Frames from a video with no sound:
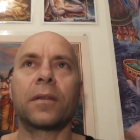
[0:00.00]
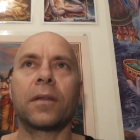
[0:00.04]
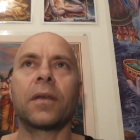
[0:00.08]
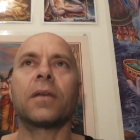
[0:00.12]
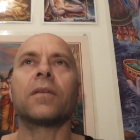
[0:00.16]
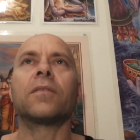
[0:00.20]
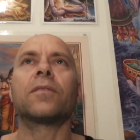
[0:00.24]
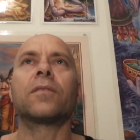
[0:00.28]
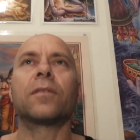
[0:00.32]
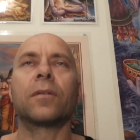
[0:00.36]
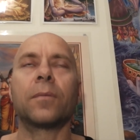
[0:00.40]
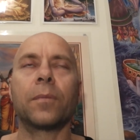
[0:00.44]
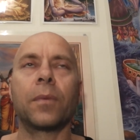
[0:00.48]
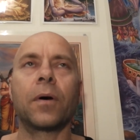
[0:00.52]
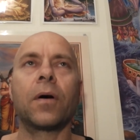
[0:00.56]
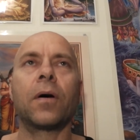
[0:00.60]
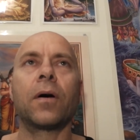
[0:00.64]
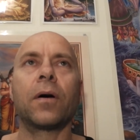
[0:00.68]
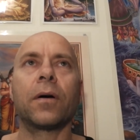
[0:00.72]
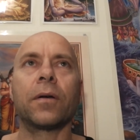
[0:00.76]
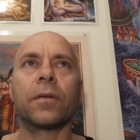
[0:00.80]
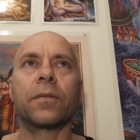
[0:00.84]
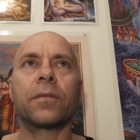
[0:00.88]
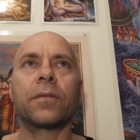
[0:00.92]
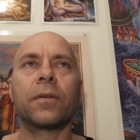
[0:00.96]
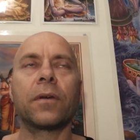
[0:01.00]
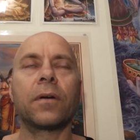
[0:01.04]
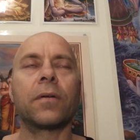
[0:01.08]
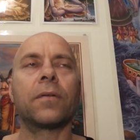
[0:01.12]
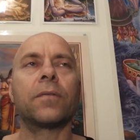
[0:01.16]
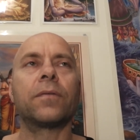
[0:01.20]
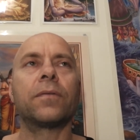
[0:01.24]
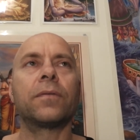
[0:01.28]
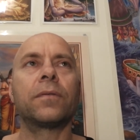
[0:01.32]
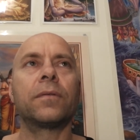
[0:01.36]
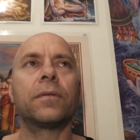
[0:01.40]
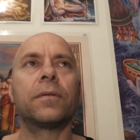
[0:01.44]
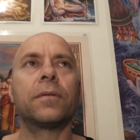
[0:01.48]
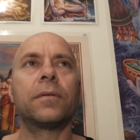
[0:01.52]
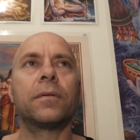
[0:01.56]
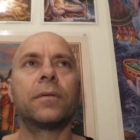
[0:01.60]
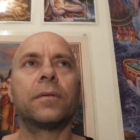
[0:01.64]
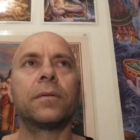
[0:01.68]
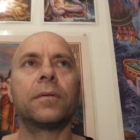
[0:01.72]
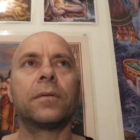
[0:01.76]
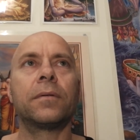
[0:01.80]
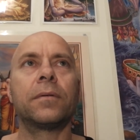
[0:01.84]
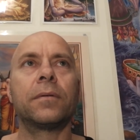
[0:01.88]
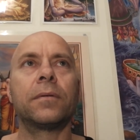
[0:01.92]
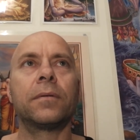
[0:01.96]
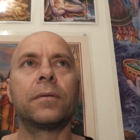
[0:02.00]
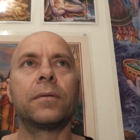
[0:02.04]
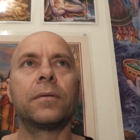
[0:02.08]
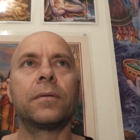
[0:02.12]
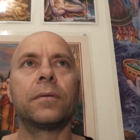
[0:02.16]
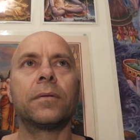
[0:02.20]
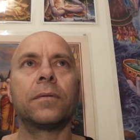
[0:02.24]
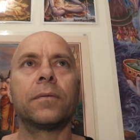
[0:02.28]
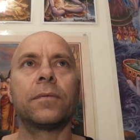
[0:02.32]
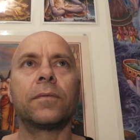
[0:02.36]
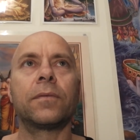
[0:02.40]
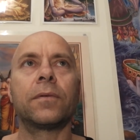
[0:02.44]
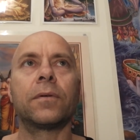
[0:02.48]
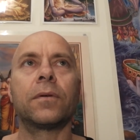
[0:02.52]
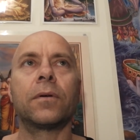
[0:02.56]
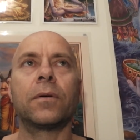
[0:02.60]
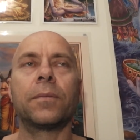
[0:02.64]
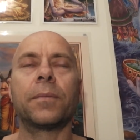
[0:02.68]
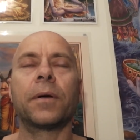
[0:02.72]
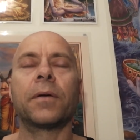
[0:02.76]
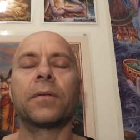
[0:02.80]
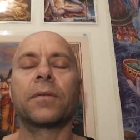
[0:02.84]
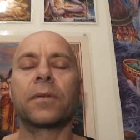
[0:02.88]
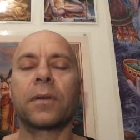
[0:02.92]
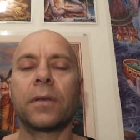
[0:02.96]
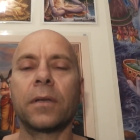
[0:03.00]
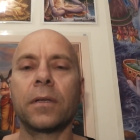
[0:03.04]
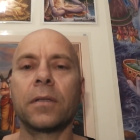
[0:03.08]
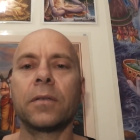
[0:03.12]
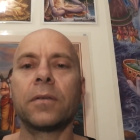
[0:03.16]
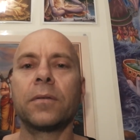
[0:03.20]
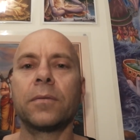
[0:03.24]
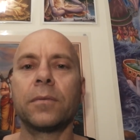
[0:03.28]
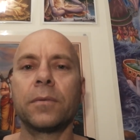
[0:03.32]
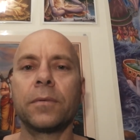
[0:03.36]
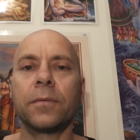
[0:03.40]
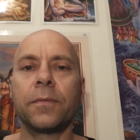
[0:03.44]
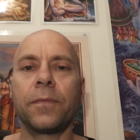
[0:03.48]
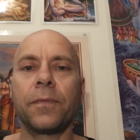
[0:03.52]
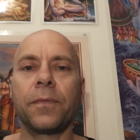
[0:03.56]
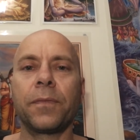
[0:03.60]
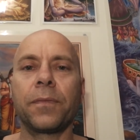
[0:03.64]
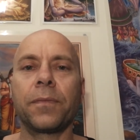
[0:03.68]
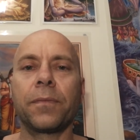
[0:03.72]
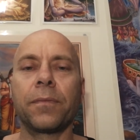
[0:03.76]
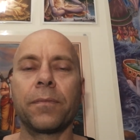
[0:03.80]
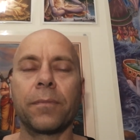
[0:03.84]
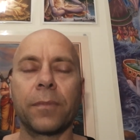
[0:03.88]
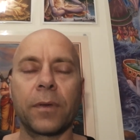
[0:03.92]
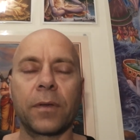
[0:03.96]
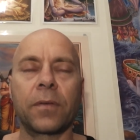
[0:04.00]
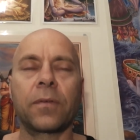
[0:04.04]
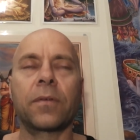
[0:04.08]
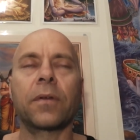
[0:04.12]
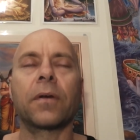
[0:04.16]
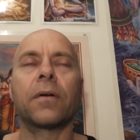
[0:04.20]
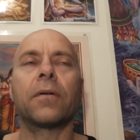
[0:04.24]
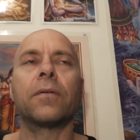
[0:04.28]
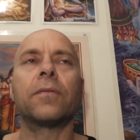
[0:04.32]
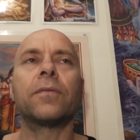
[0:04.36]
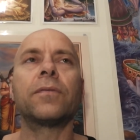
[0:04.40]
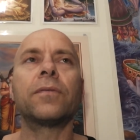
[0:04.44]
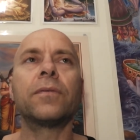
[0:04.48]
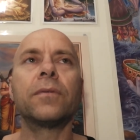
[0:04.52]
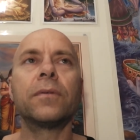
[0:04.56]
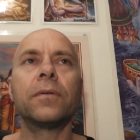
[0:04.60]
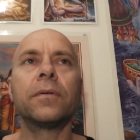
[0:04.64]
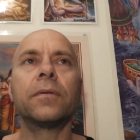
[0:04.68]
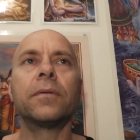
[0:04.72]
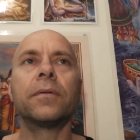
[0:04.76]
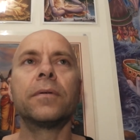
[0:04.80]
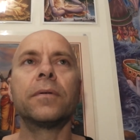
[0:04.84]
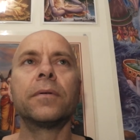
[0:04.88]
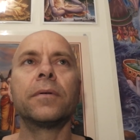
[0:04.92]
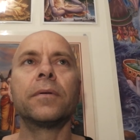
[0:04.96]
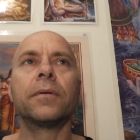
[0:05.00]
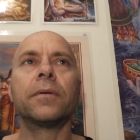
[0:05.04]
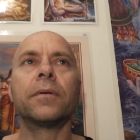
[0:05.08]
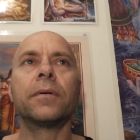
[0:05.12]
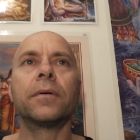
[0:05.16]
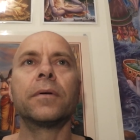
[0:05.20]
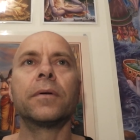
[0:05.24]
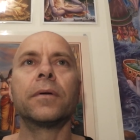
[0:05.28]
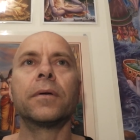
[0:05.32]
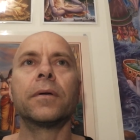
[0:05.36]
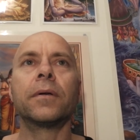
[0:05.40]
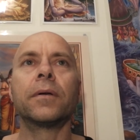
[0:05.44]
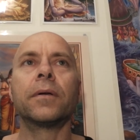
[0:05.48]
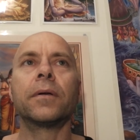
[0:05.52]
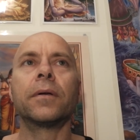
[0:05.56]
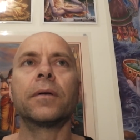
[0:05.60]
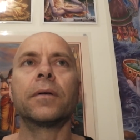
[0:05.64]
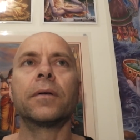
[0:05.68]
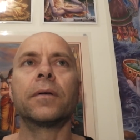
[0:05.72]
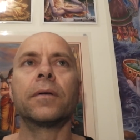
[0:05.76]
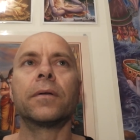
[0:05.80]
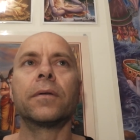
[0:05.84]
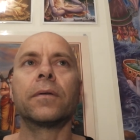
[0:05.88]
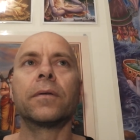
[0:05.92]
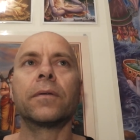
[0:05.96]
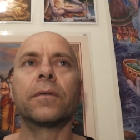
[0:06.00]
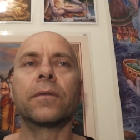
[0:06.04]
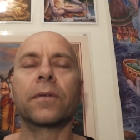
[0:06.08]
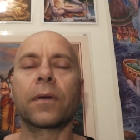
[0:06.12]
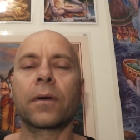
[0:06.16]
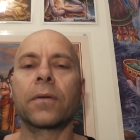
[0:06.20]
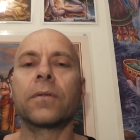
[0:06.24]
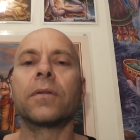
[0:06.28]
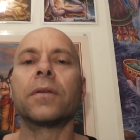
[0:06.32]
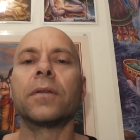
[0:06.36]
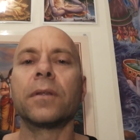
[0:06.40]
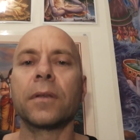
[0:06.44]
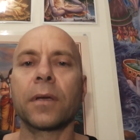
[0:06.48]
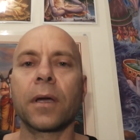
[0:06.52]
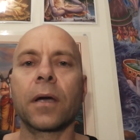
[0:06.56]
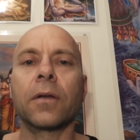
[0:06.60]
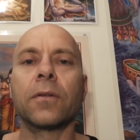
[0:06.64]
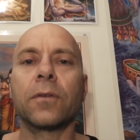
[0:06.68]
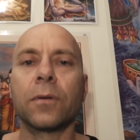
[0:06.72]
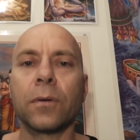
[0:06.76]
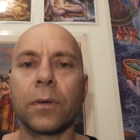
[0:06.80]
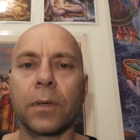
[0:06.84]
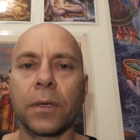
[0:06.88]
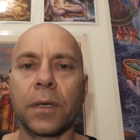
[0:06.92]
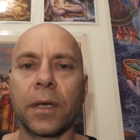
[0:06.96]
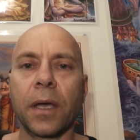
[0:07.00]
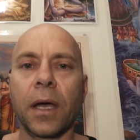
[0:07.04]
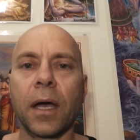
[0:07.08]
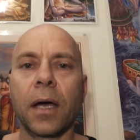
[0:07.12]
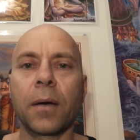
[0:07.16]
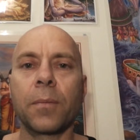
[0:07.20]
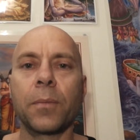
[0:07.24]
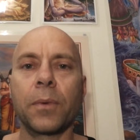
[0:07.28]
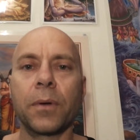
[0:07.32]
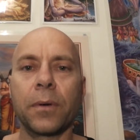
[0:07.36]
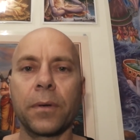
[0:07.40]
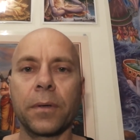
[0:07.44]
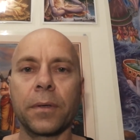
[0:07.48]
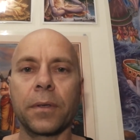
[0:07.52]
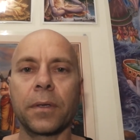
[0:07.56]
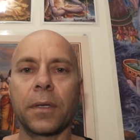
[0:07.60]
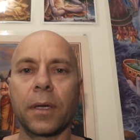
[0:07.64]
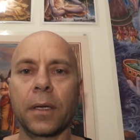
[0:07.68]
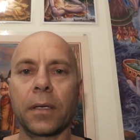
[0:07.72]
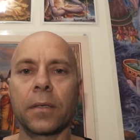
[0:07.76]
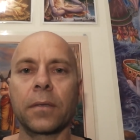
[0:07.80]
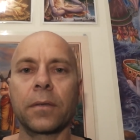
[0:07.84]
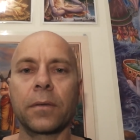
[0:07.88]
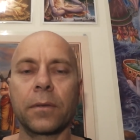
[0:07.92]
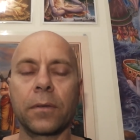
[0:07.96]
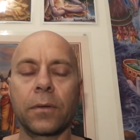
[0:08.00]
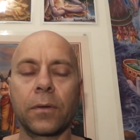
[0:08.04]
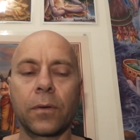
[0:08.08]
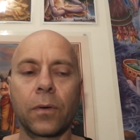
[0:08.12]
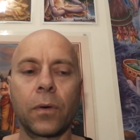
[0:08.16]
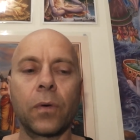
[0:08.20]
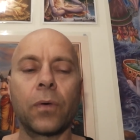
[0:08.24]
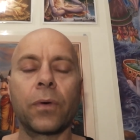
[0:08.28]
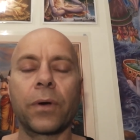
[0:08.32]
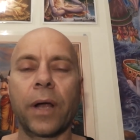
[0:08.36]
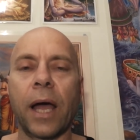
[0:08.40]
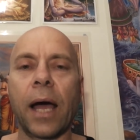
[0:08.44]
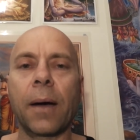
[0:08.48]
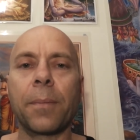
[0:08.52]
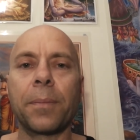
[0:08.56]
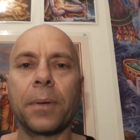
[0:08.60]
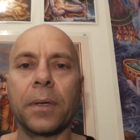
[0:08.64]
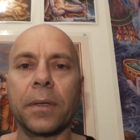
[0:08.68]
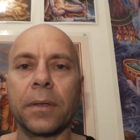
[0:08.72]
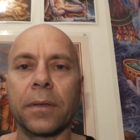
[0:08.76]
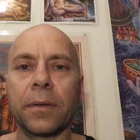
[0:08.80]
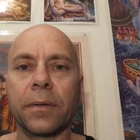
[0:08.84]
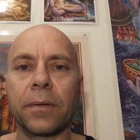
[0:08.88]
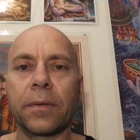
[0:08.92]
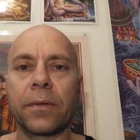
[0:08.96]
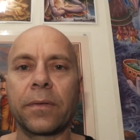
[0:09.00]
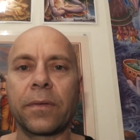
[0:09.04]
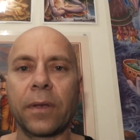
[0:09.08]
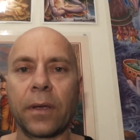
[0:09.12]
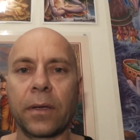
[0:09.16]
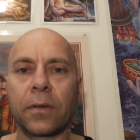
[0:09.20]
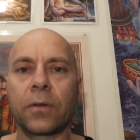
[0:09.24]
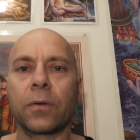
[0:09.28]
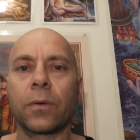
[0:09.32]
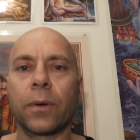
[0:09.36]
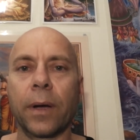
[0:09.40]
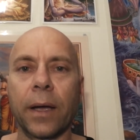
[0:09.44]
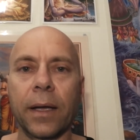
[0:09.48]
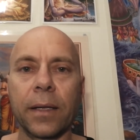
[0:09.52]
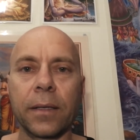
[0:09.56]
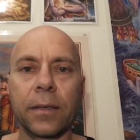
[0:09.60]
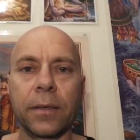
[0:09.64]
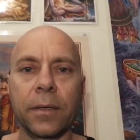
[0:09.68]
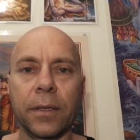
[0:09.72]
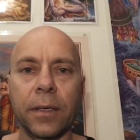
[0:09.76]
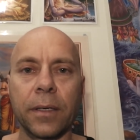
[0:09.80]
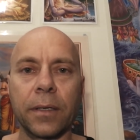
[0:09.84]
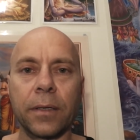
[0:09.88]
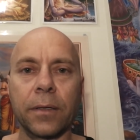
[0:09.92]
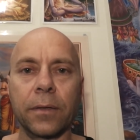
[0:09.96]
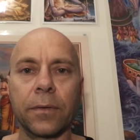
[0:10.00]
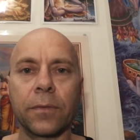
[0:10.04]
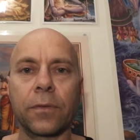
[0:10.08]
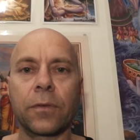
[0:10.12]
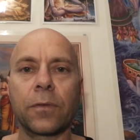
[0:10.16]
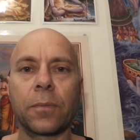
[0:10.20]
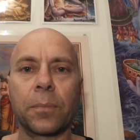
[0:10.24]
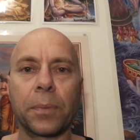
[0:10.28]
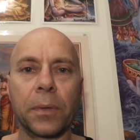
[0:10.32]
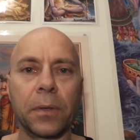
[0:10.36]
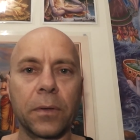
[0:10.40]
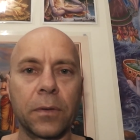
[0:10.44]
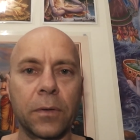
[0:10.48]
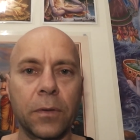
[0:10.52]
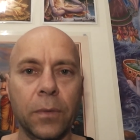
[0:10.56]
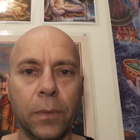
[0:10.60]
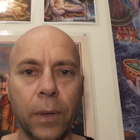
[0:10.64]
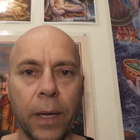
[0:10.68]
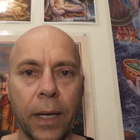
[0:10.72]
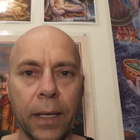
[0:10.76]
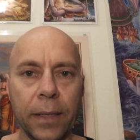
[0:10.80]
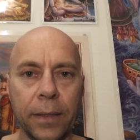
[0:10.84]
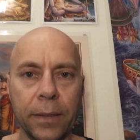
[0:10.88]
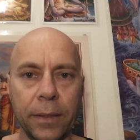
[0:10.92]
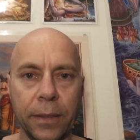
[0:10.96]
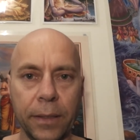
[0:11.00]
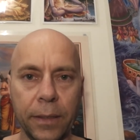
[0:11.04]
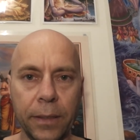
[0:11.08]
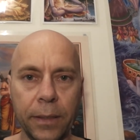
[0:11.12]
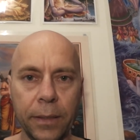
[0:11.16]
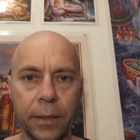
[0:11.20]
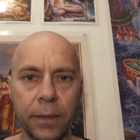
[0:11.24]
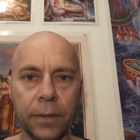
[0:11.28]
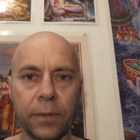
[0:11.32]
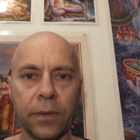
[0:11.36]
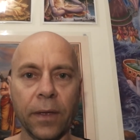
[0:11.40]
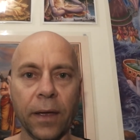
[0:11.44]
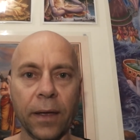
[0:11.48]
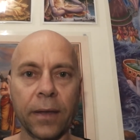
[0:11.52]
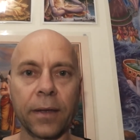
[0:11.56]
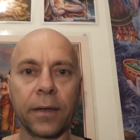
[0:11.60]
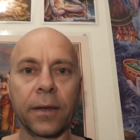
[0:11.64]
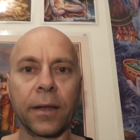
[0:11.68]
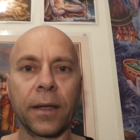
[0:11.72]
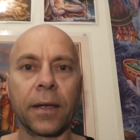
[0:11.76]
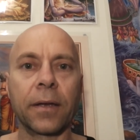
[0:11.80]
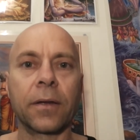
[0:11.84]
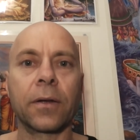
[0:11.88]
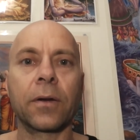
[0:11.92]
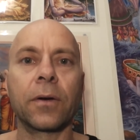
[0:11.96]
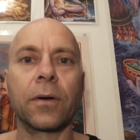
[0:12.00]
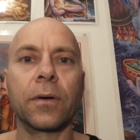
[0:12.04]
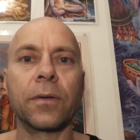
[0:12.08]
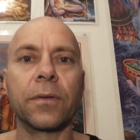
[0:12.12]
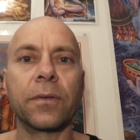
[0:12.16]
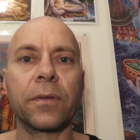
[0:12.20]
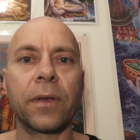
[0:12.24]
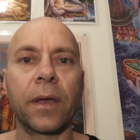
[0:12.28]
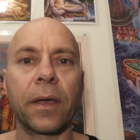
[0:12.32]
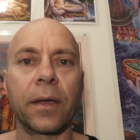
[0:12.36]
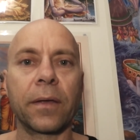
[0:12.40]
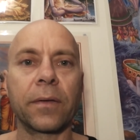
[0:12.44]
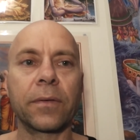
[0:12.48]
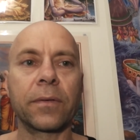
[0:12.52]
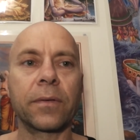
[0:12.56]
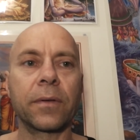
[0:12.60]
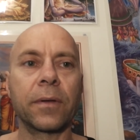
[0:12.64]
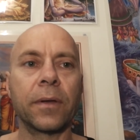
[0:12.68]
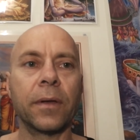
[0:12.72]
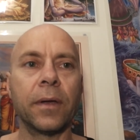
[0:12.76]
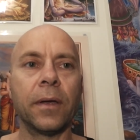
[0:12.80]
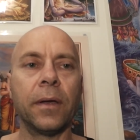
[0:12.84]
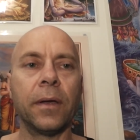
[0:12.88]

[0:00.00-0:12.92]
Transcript: thanks to my higher self for almost killing myself. So I didn't go to Agama and get caught up in the sexuality of spirituality and take it out of context.